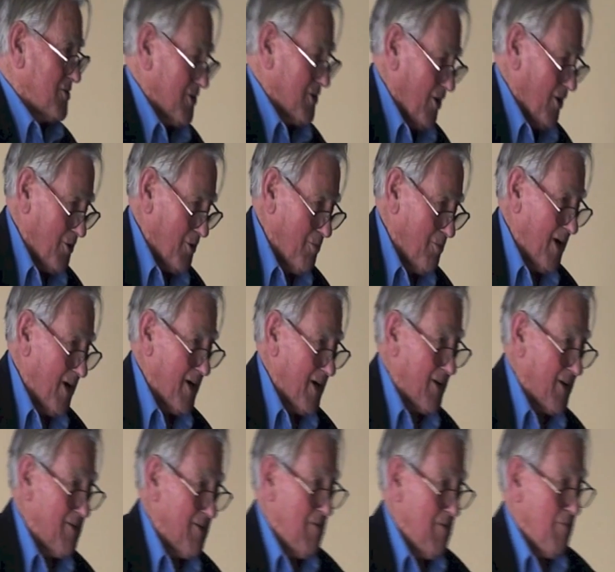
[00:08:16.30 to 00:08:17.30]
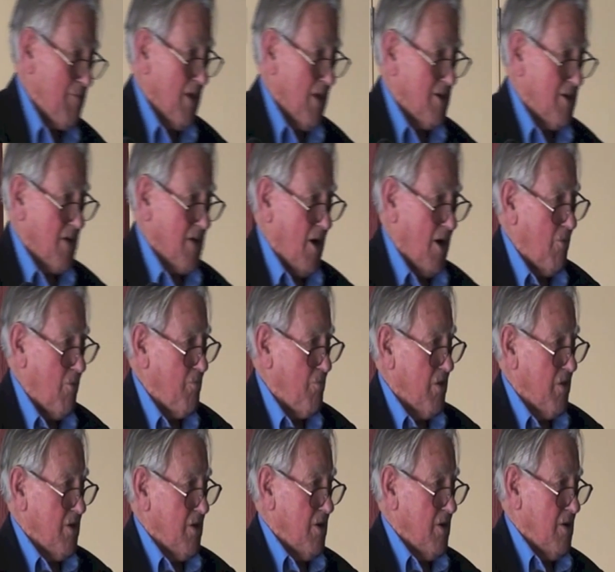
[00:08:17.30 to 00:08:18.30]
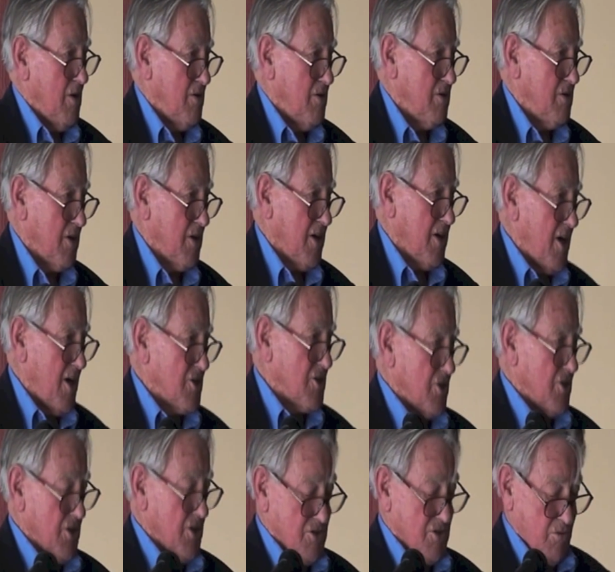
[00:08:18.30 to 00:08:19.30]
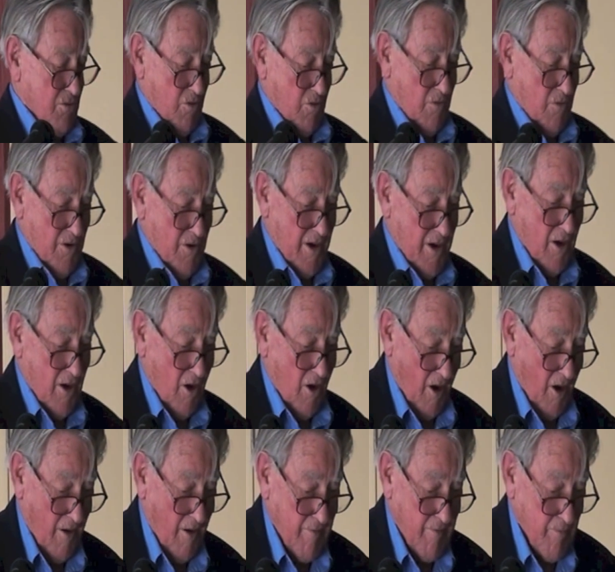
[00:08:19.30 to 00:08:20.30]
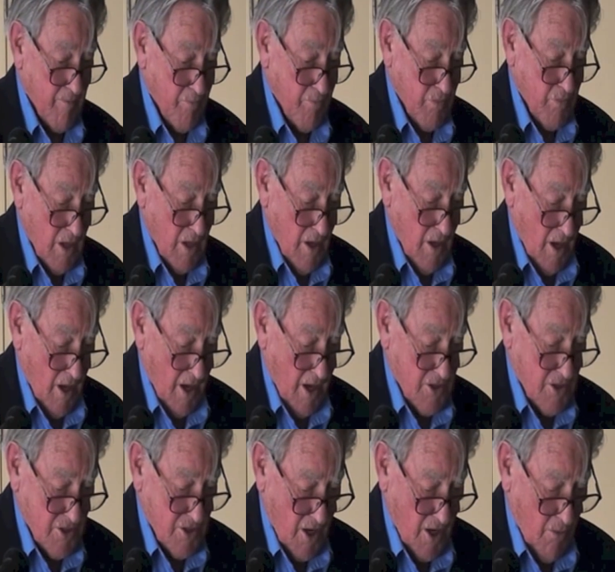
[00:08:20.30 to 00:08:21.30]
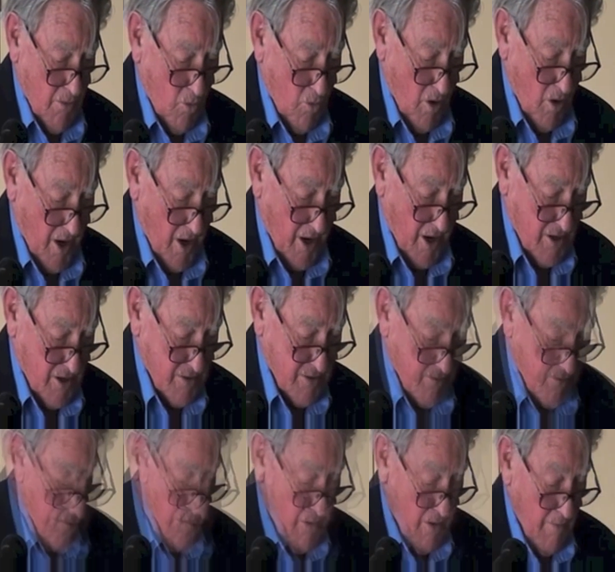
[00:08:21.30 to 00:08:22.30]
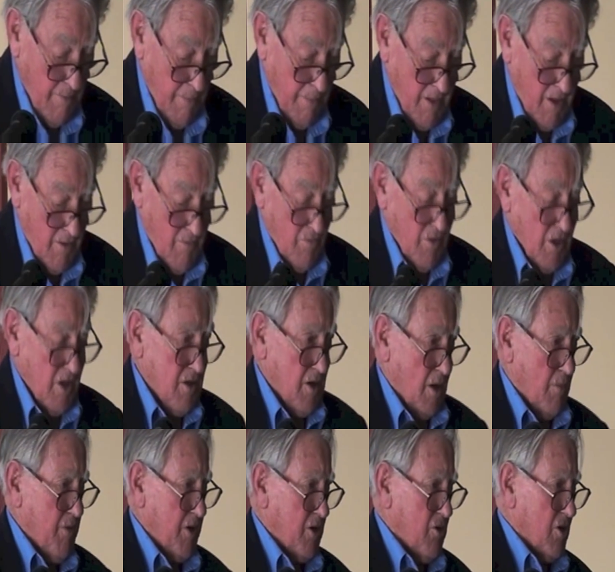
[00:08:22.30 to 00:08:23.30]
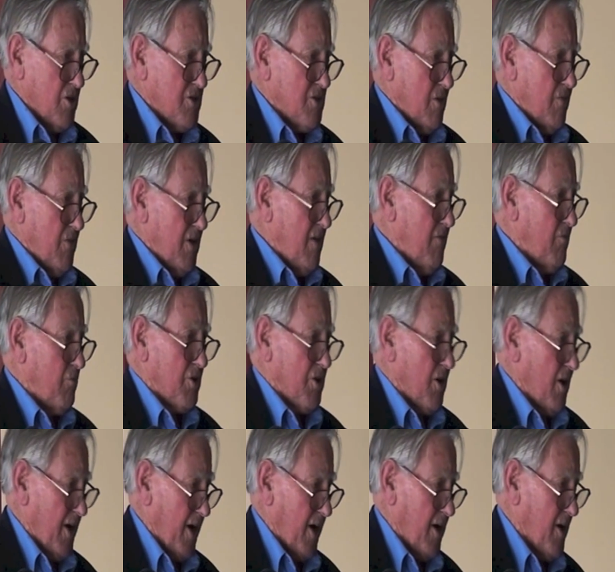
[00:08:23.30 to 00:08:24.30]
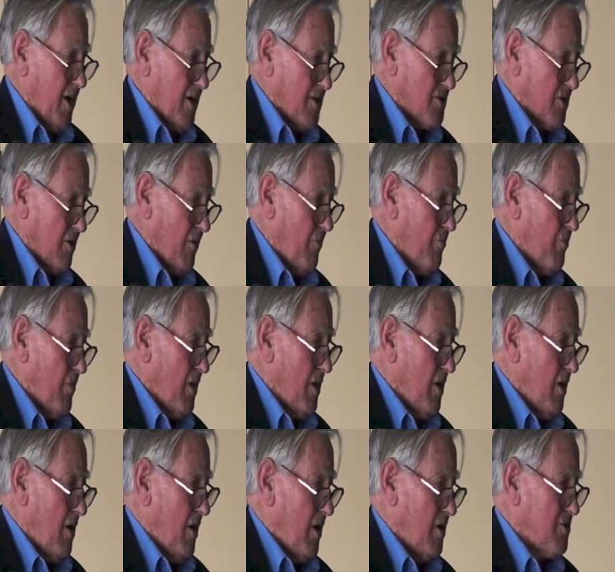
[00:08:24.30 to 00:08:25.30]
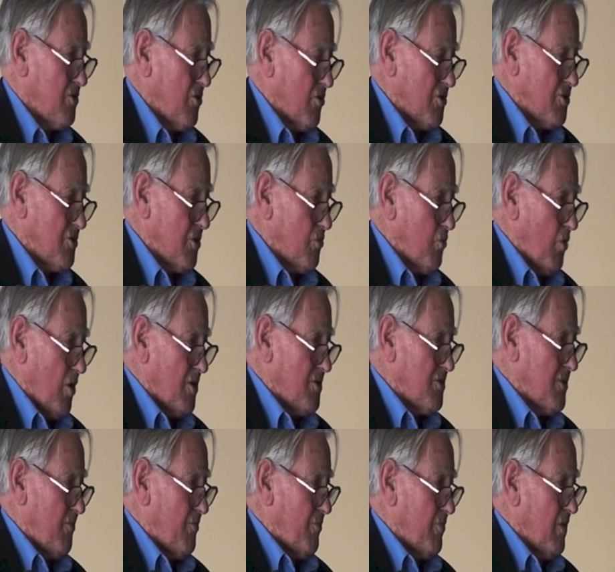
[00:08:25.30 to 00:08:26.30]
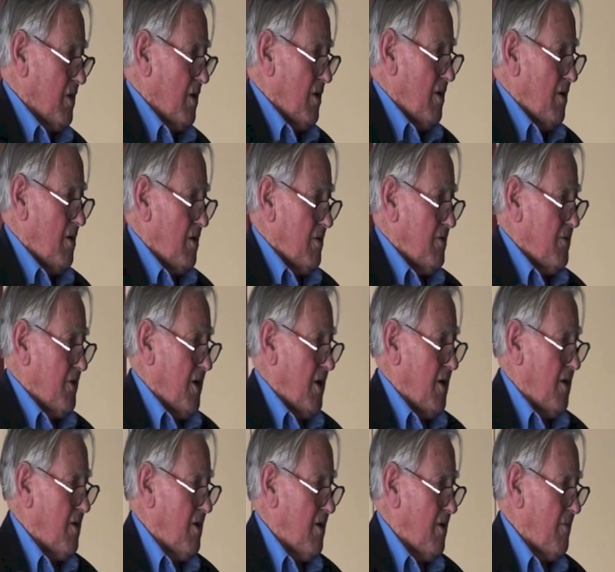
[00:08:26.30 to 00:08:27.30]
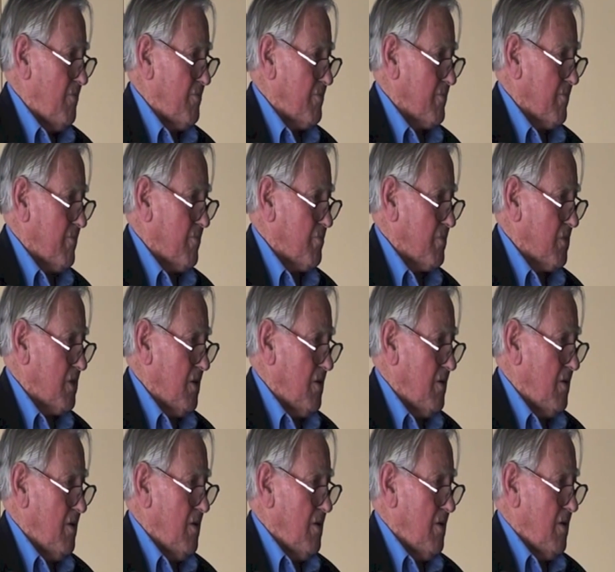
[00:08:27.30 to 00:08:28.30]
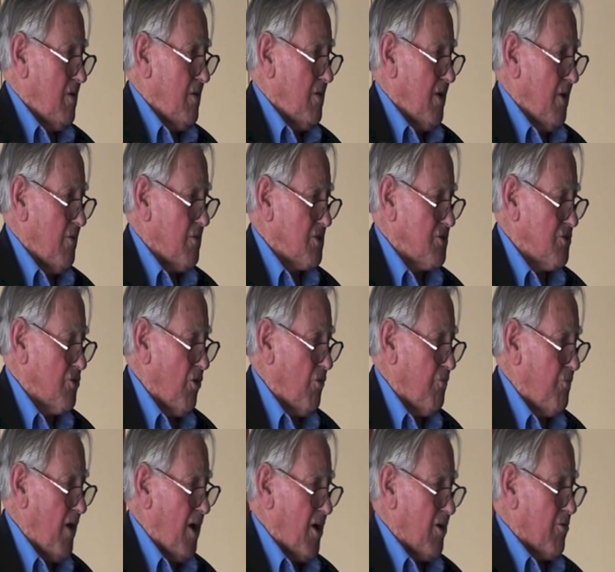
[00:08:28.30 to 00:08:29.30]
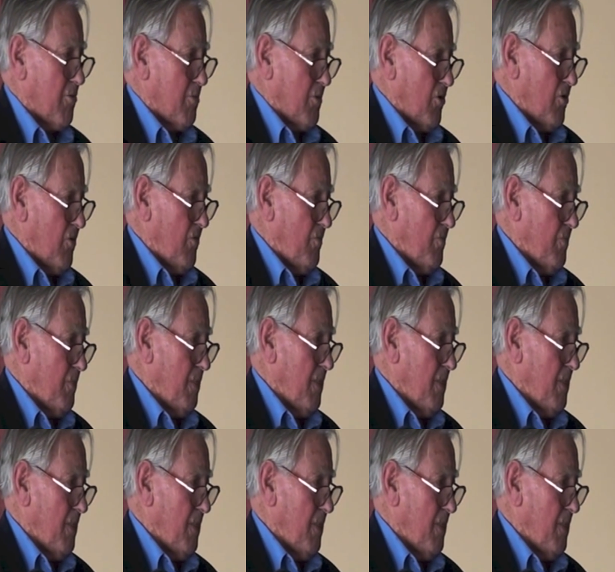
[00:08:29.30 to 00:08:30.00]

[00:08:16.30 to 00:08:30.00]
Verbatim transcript: wasn't going to make it. So the casualties were very high. In some ways, and because even with the Lancaster, as good as it was, the um, they were still vulnerable